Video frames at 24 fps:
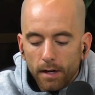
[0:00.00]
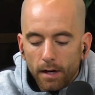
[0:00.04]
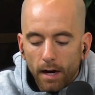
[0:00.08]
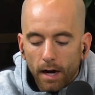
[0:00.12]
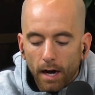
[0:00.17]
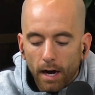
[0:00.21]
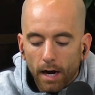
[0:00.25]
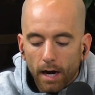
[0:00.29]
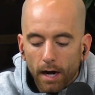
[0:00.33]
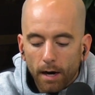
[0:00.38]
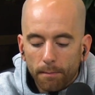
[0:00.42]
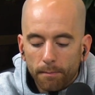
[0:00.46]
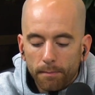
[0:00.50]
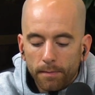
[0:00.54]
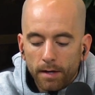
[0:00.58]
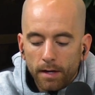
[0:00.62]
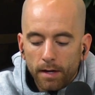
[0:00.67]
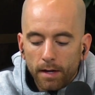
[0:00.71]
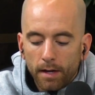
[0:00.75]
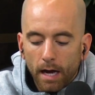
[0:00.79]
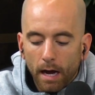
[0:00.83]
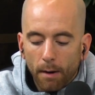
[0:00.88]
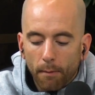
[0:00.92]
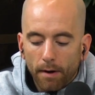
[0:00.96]

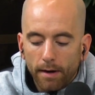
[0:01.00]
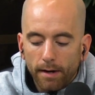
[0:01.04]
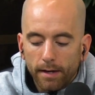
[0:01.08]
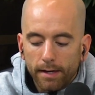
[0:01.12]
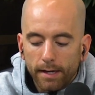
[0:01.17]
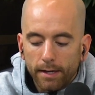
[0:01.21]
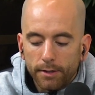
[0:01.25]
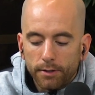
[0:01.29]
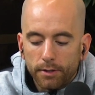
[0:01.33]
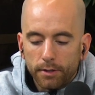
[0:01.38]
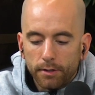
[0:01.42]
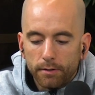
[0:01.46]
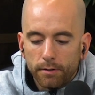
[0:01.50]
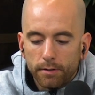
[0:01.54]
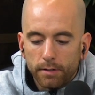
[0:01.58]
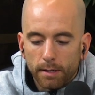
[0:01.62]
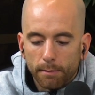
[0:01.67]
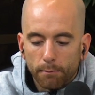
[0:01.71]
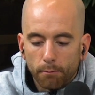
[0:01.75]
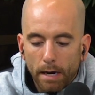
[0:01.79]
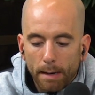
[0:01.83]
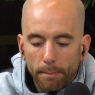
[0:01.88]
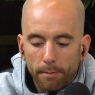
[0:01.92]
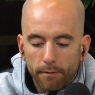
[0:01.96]
I want to get you
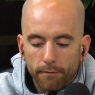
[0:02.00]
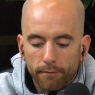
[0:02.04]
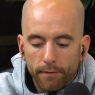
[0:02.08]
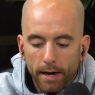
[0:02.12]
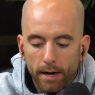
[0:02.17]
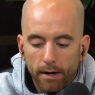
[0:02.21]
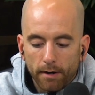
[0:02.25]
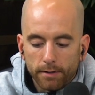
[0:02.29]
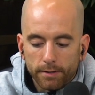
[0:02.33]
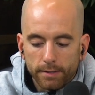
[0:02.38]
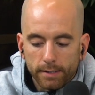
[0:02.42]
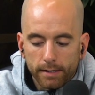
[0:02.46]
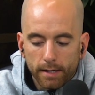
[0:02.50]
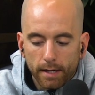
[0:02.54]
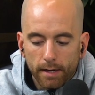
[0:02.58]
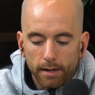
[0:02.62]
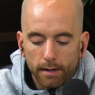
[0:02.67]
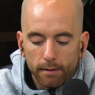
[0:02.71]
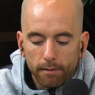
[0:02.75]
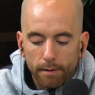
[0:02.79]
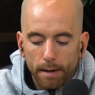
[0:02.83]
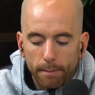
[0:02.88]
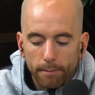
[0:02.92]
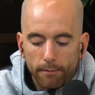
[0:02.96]
some rapid fire
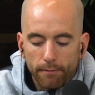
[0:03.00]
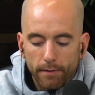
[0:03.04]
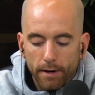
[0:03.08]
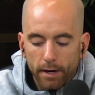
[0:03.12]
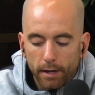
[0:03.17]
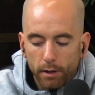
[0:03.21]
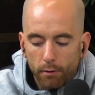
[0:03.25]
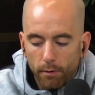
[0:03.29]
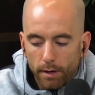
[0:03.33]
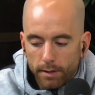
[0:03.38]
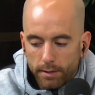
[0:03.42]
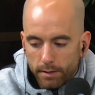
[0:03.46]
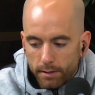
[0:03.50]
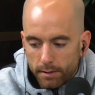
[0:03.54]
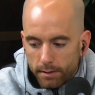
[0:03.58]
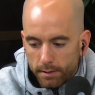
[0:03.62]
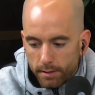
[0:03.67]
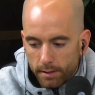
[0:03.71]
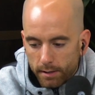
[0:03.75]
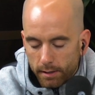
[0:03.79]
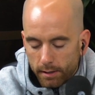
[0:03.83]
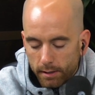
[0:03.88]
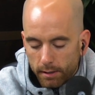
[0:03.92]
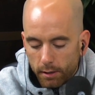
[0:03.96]
questions
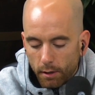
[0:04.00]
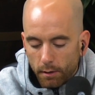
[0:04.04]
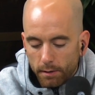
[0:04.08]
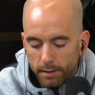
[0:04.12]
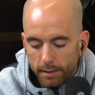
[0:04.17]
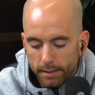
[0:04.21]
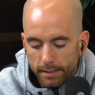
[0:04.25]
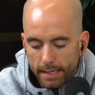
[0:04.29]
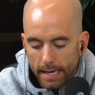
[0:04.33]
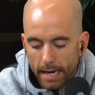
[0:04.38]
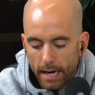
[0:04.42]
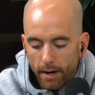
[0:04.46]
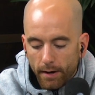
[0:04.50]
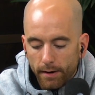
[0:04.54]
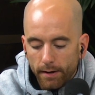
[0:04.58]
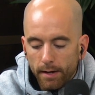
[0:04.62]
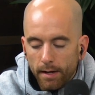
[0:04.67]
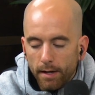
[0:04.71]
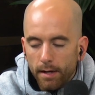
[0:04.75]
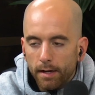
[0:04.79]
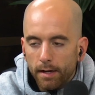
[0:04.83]
to close us out.